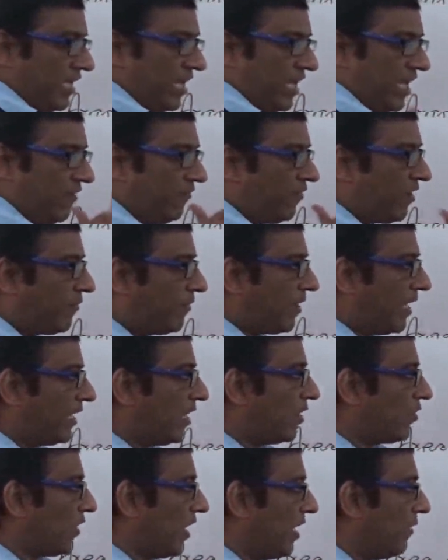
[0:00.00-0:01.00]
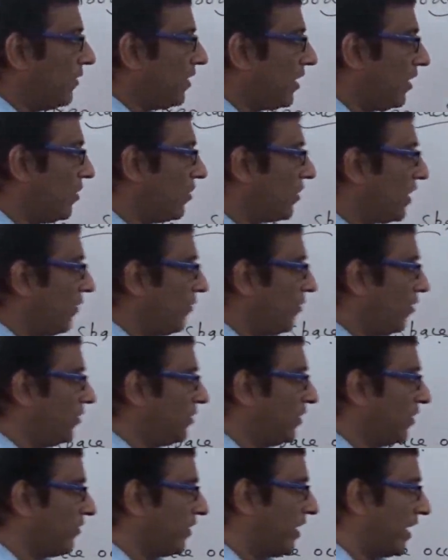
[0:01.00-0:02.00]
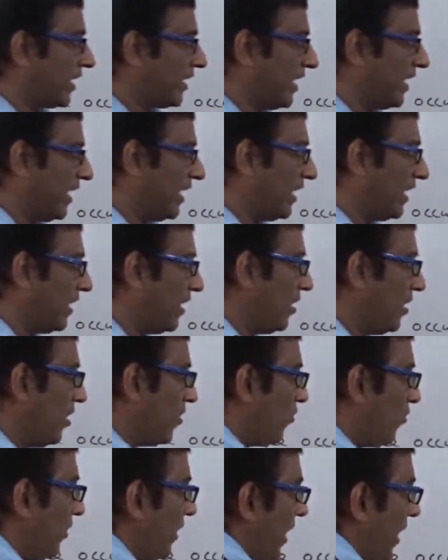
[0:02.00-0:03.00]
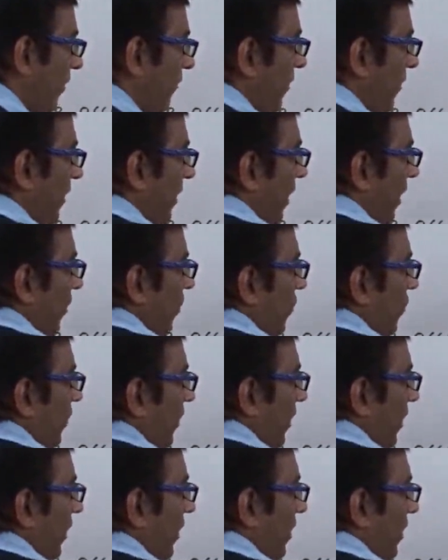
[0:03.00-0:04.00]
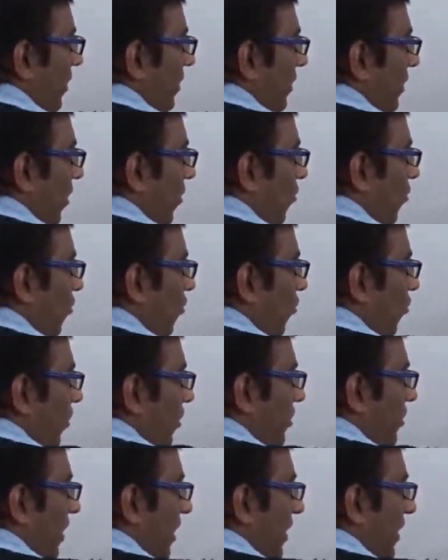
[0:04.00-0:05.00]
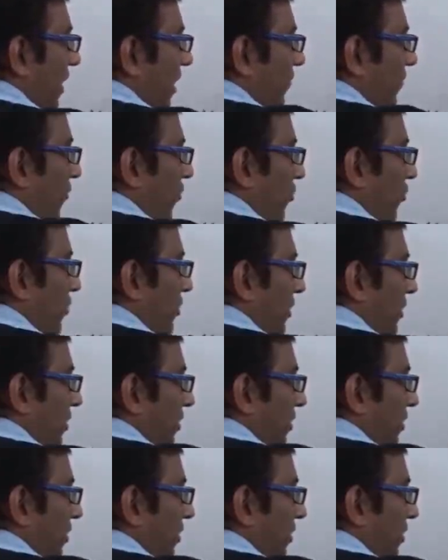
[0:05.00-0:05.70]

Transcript: If you apply the same concept on this rectangle, so then we can say the whole shaded portion,